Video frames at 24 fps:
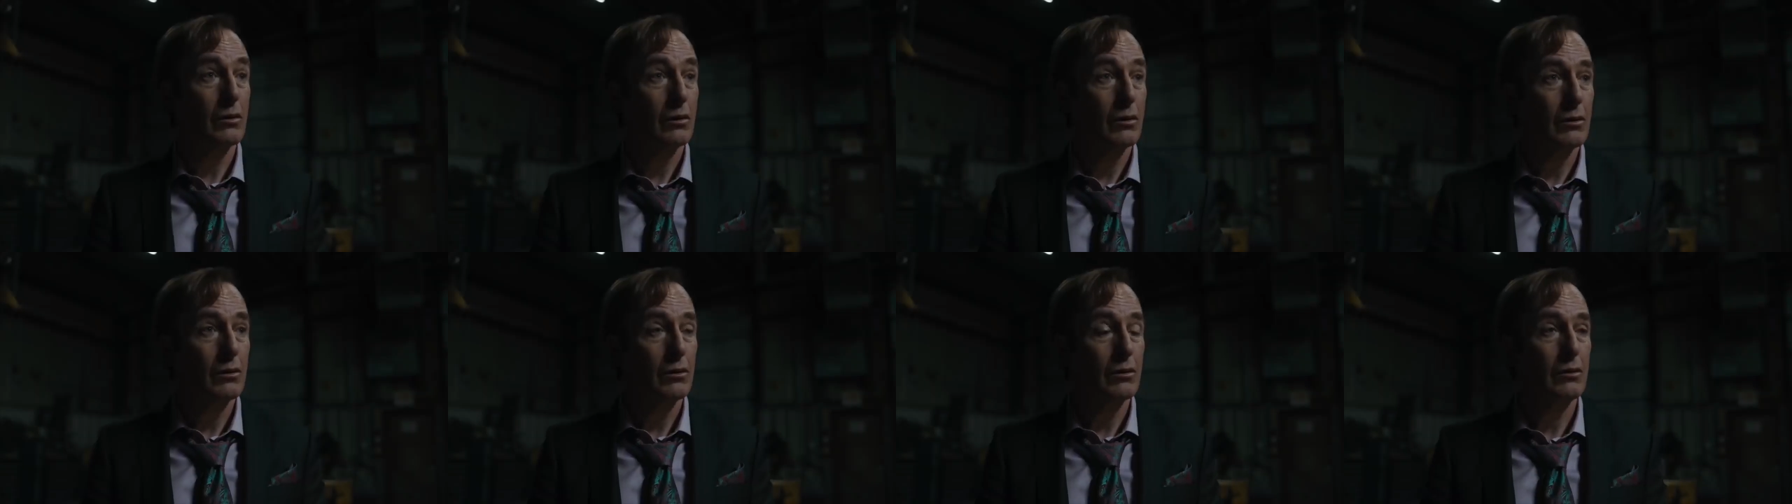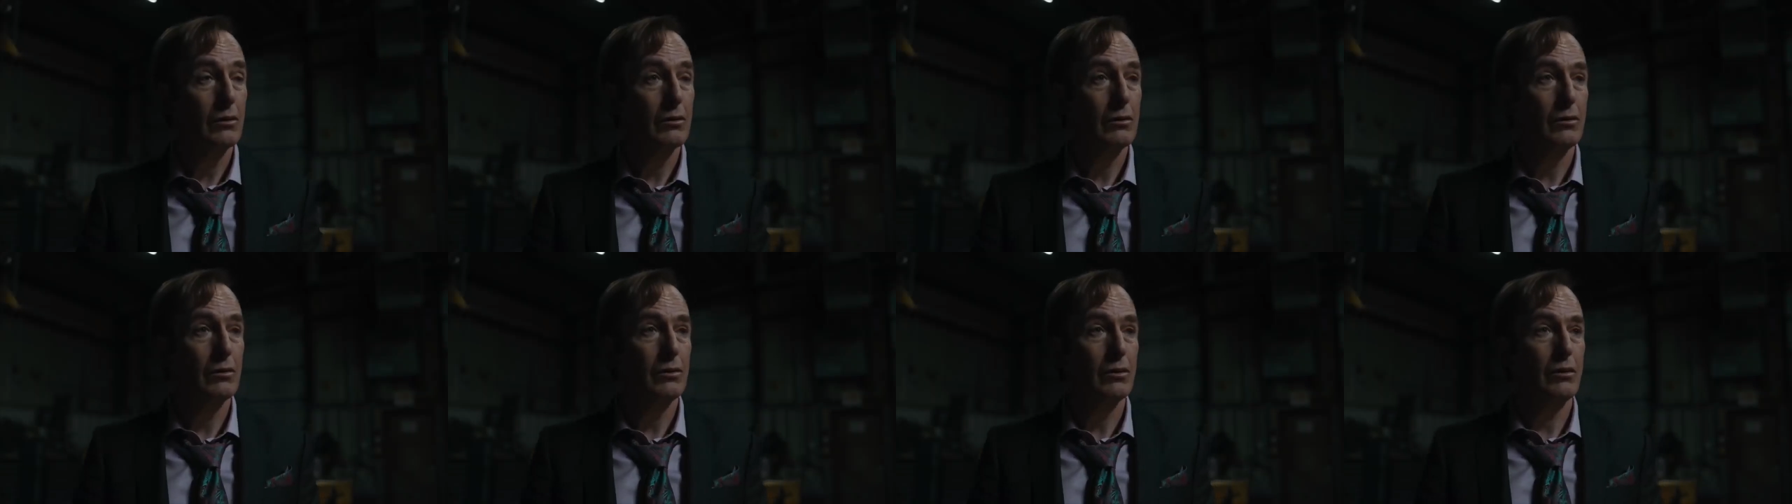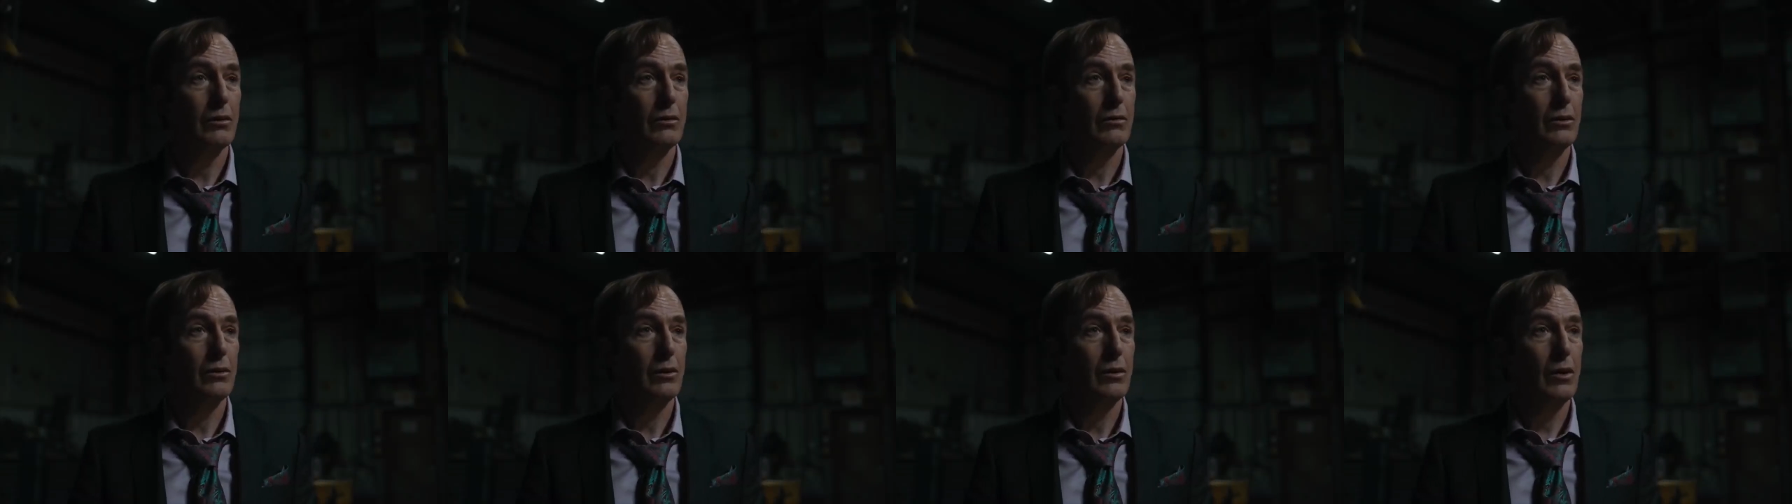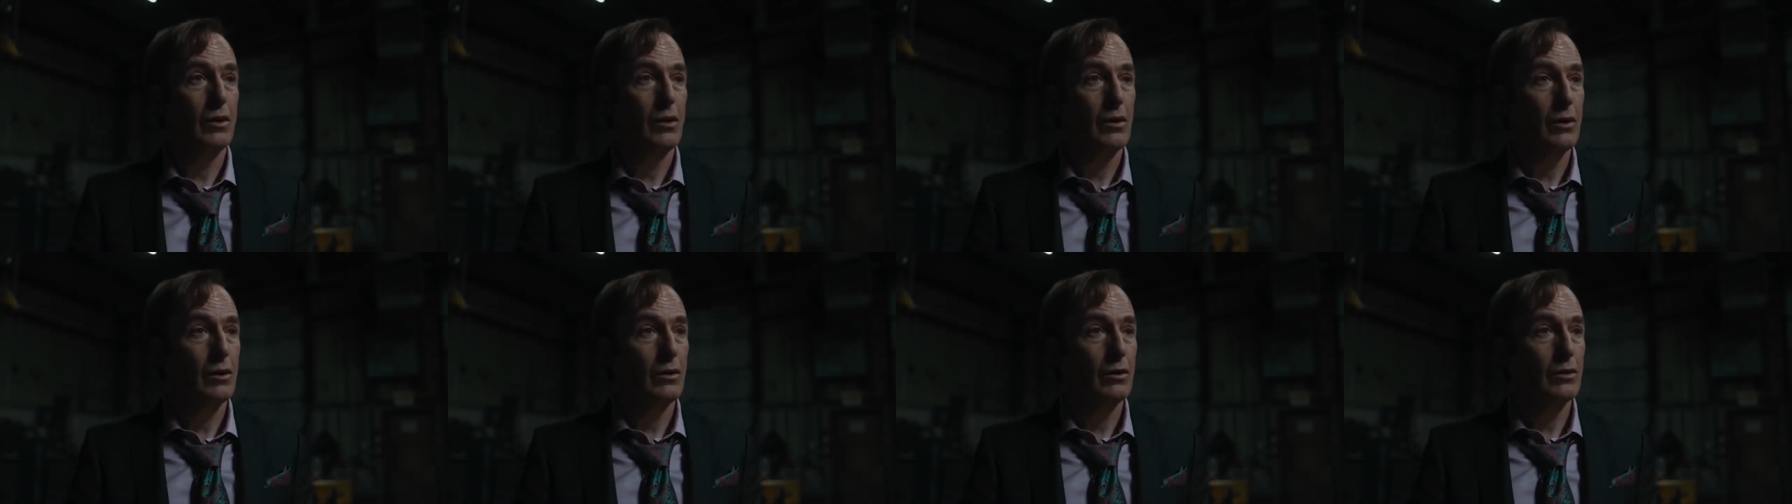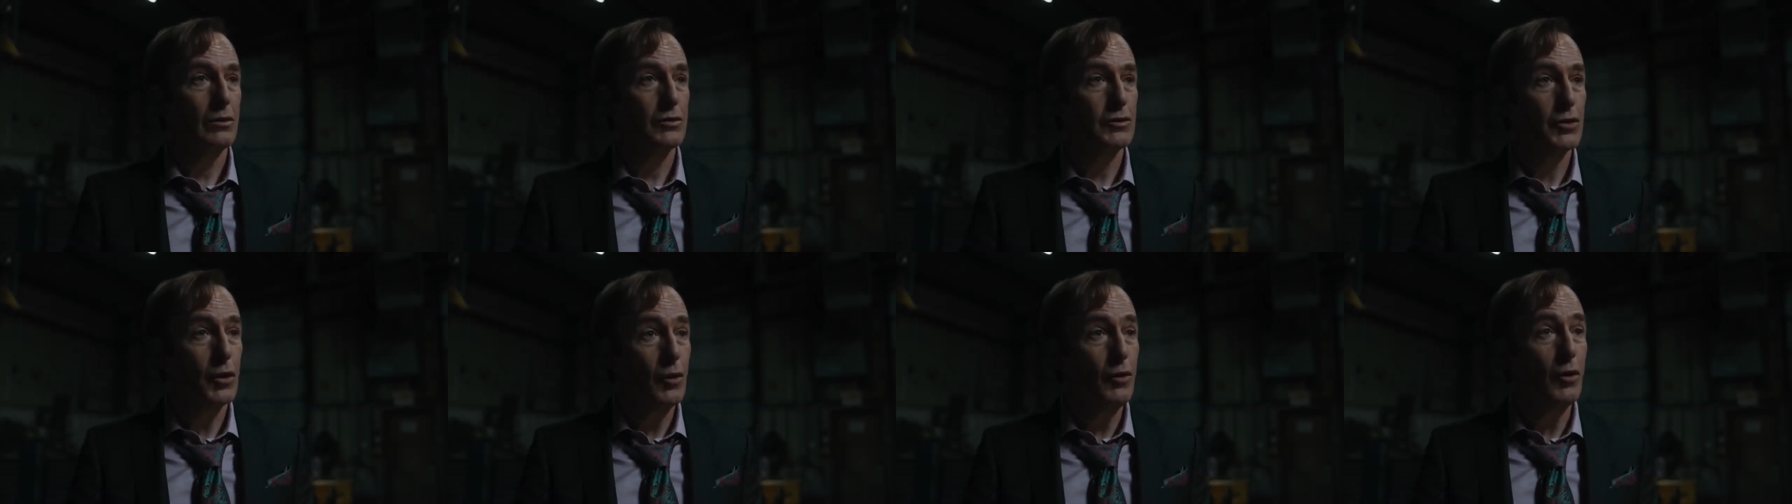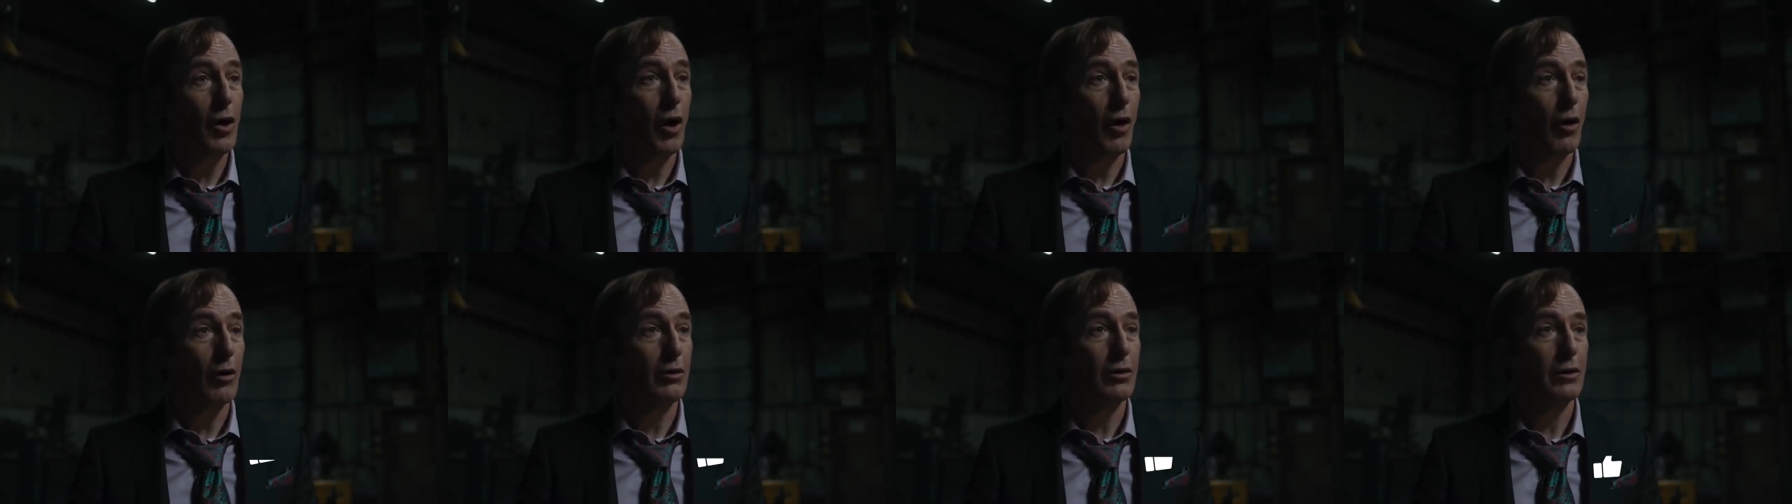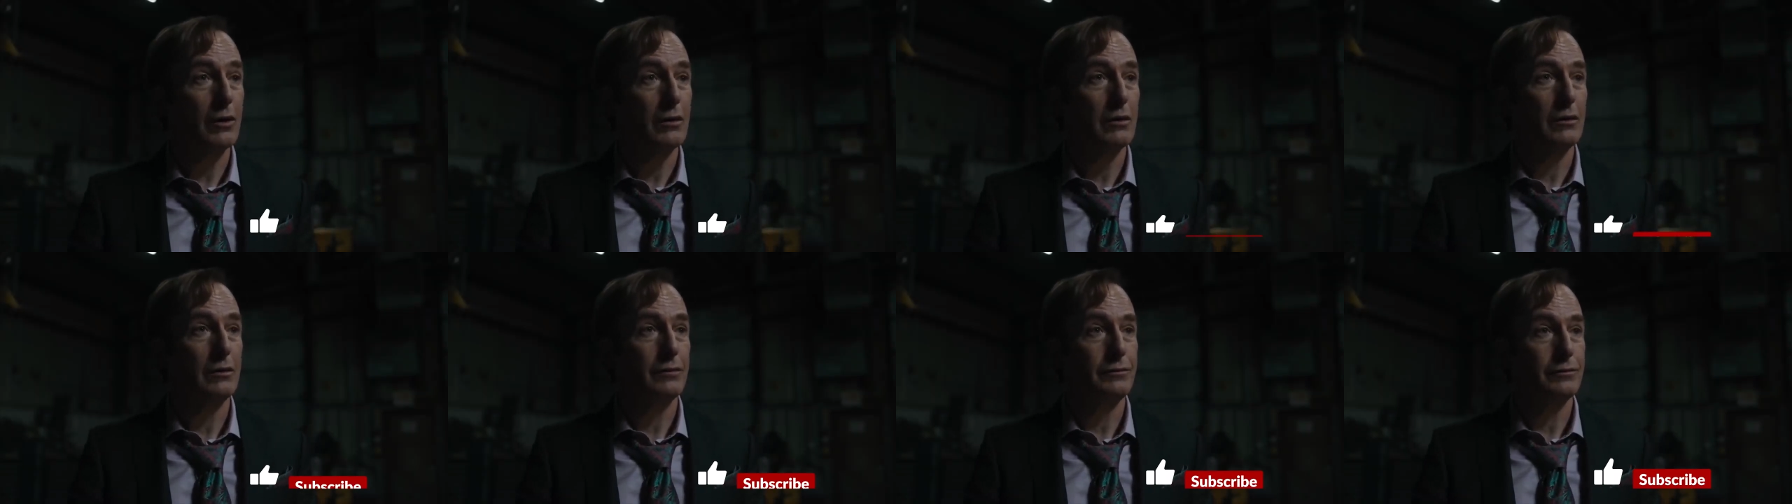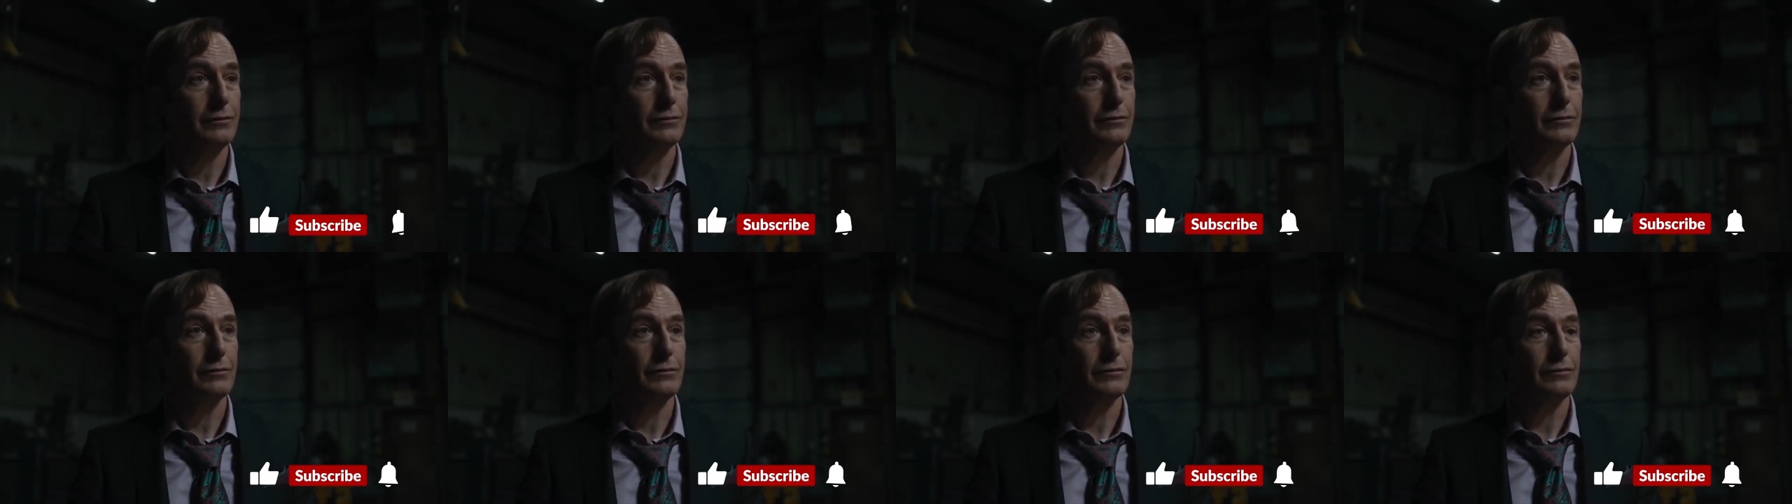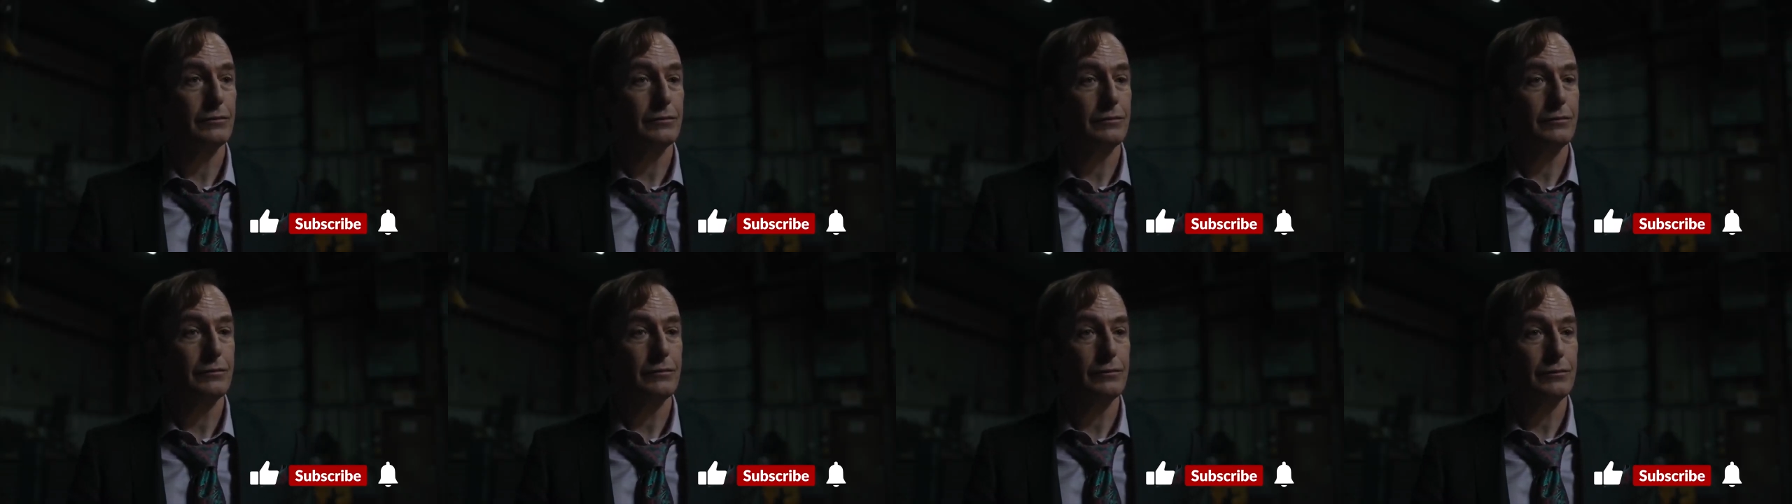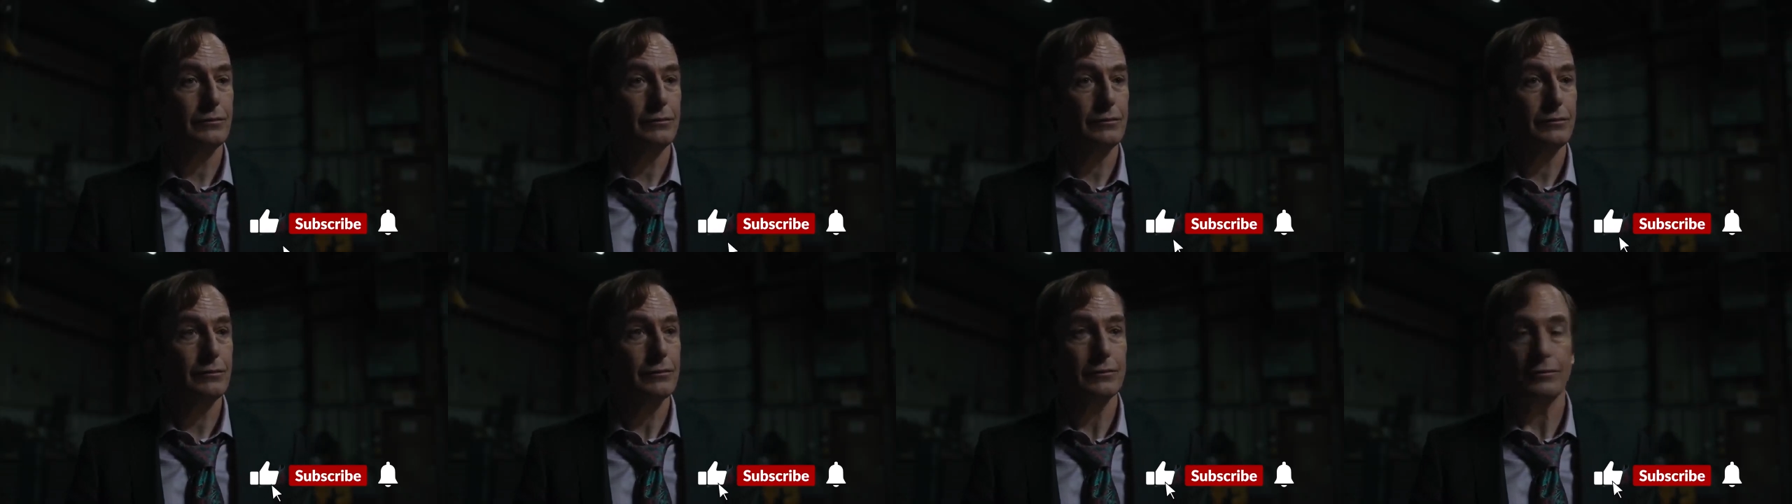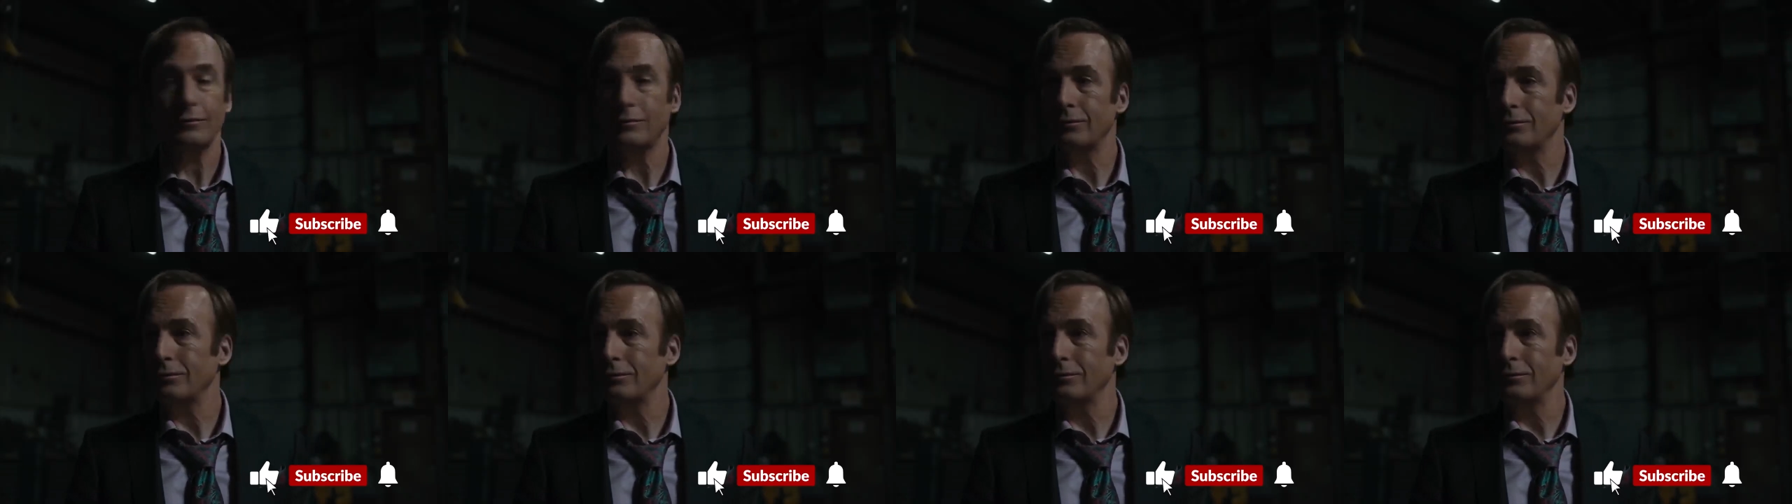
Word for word: like these, don't forget to subscribe to our channel and hit the